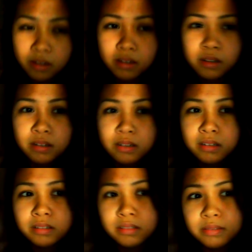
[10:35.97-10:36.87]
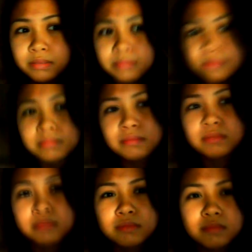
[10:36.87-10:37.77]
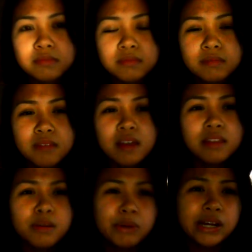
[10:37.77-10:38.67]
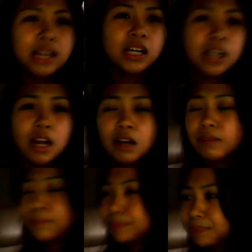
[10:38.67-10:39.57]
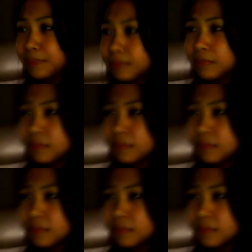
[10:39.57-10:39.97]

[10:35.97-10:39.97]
Again, this is Richard Celeste, and thank you for watching.